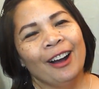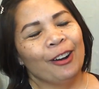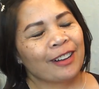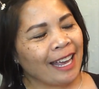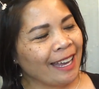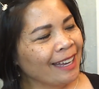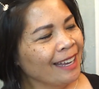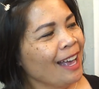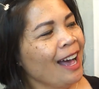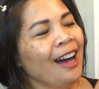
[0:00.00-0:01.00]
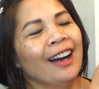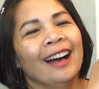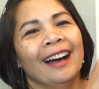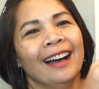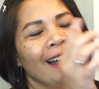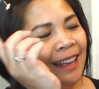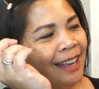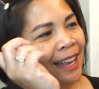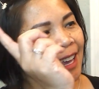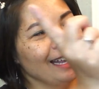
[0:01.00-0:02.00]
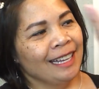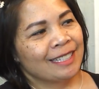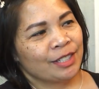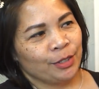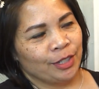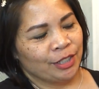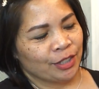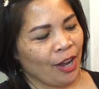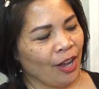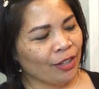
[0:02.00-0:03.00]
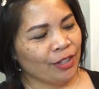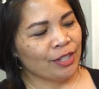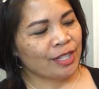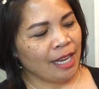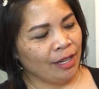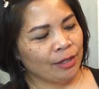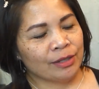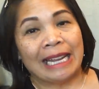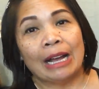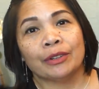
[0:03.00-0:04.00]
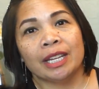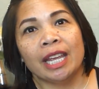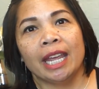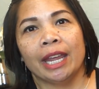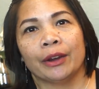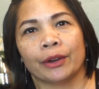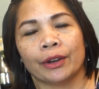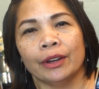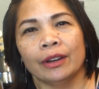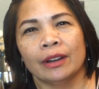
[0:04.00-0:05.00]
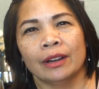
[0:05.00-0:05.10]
Okay, it's 32 colors, and down here,